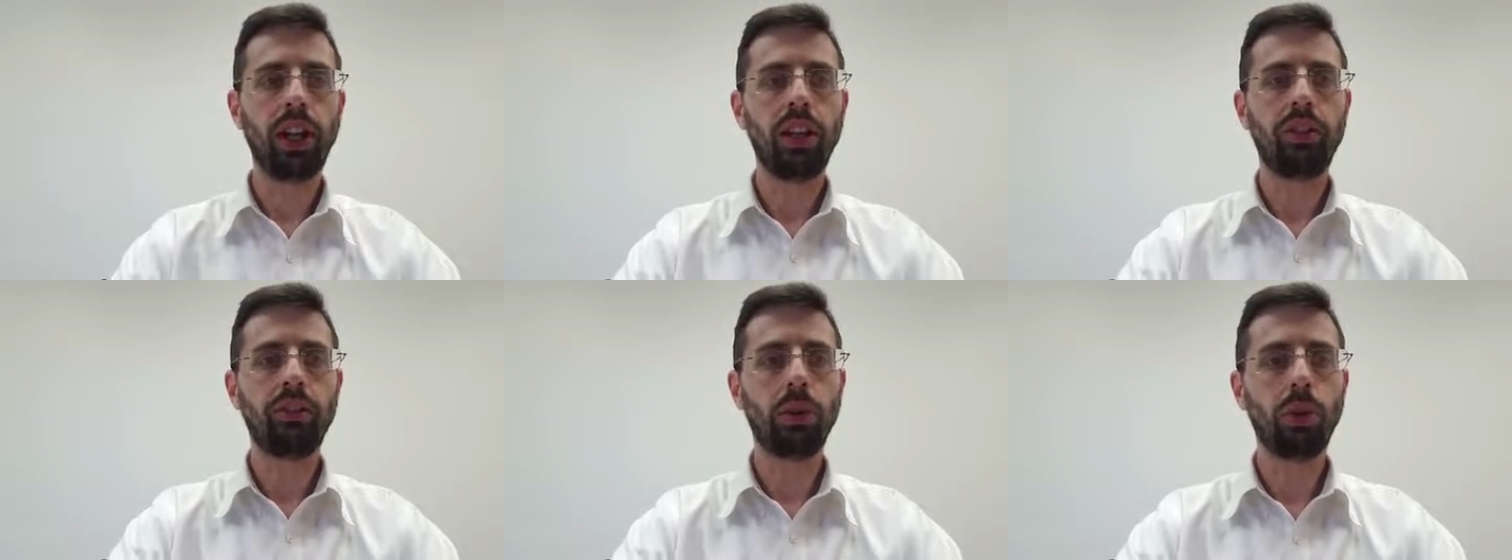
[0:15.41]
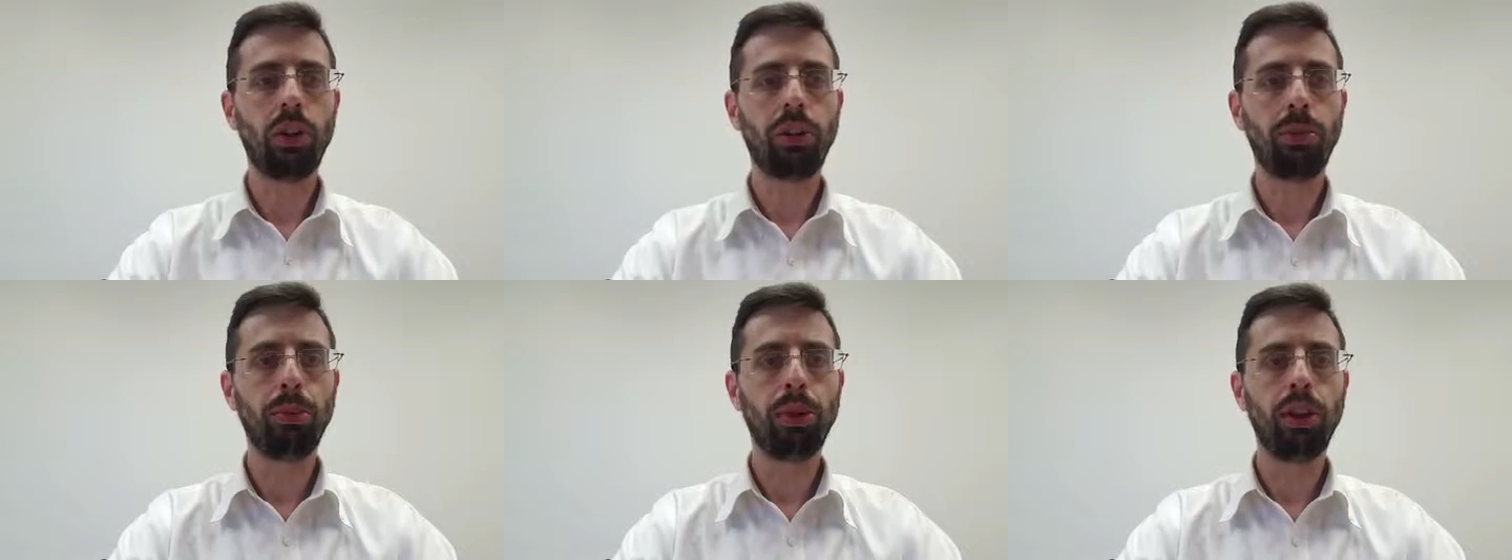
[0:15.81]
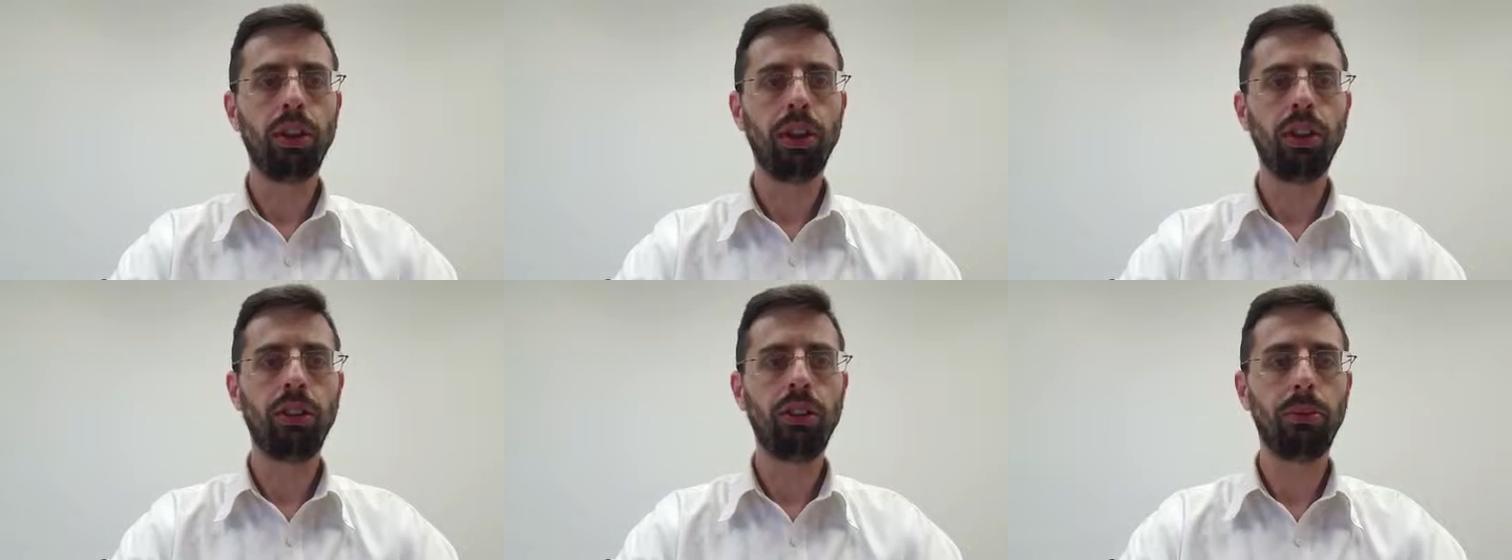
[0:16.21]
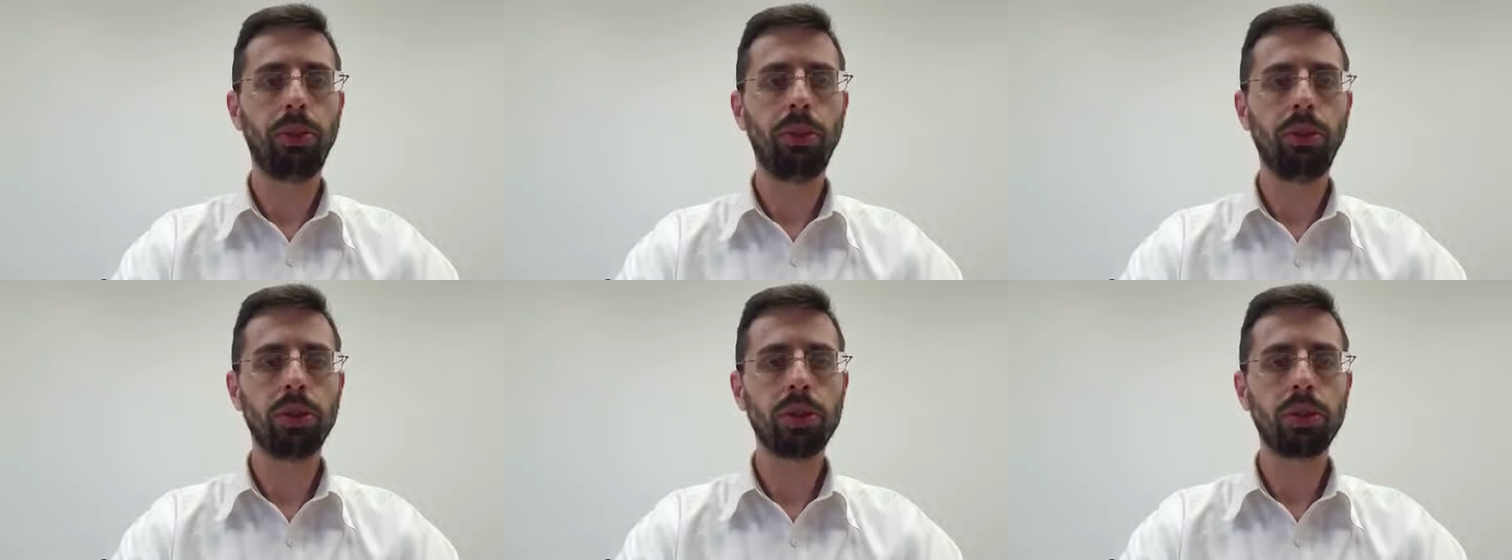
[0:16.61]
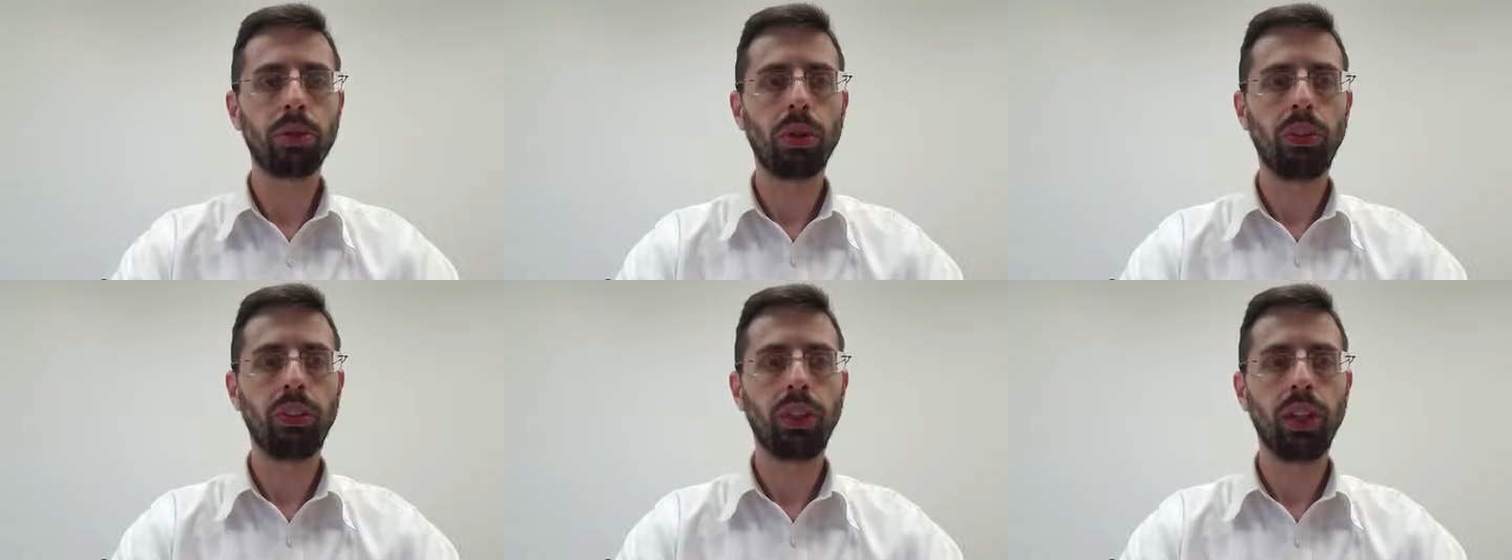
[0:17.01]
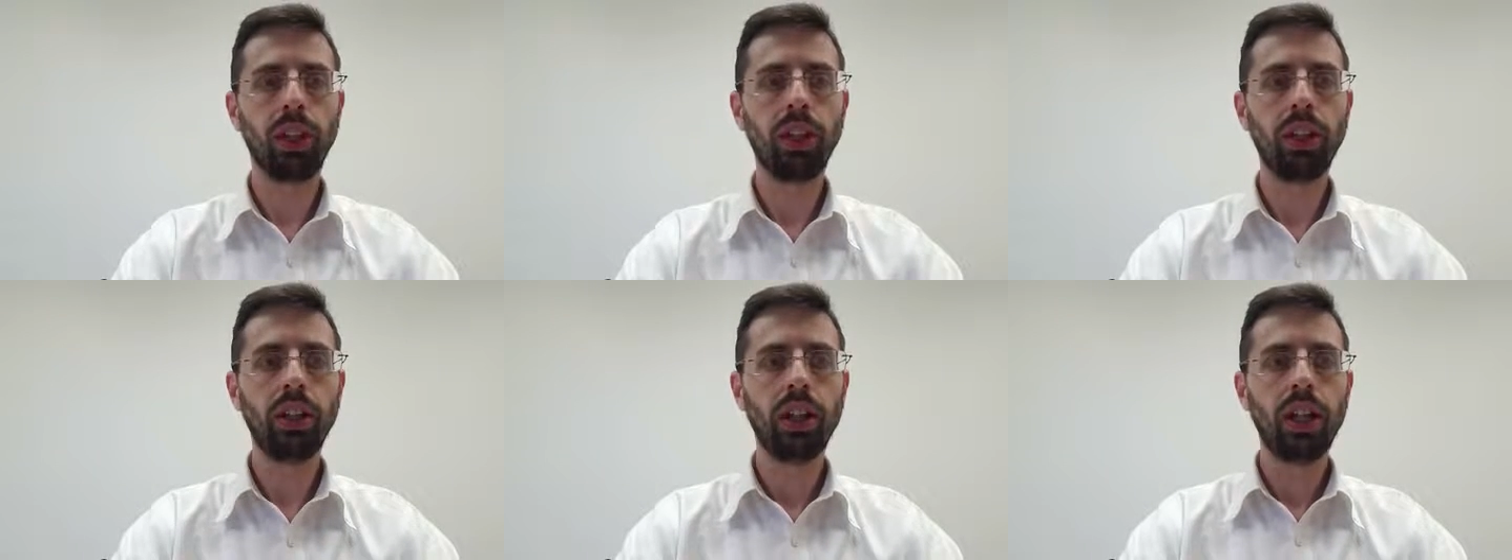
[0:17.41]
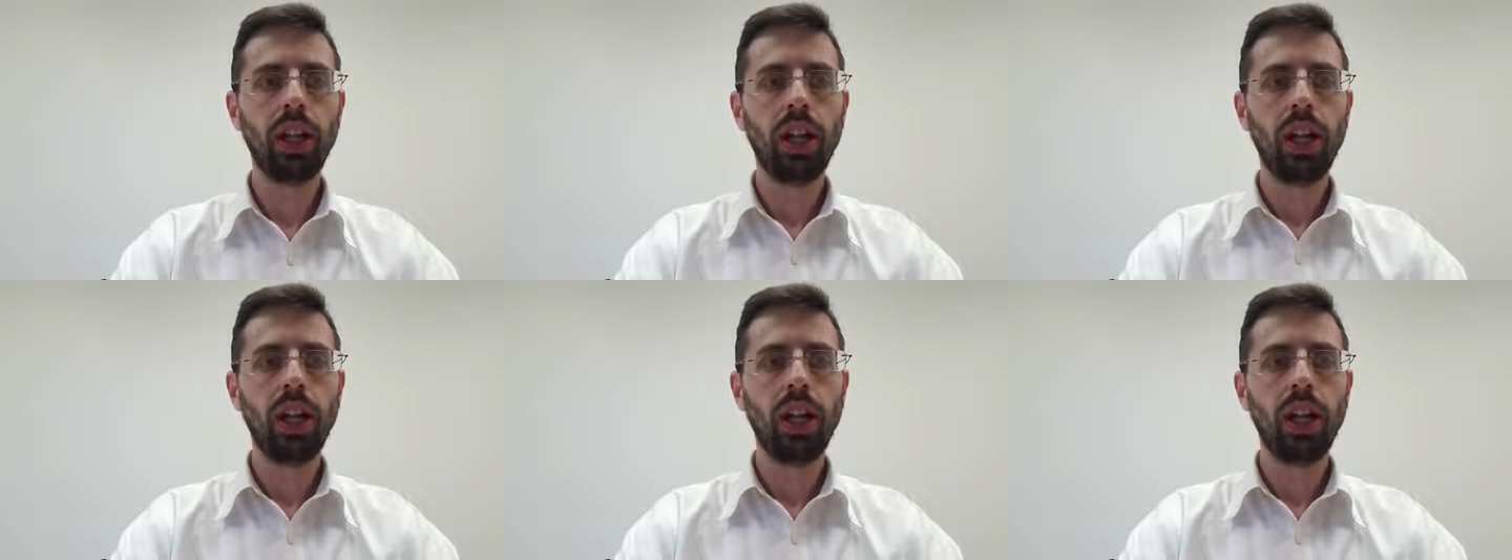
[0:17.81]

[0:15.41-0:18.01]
and focus more on his spiritual side.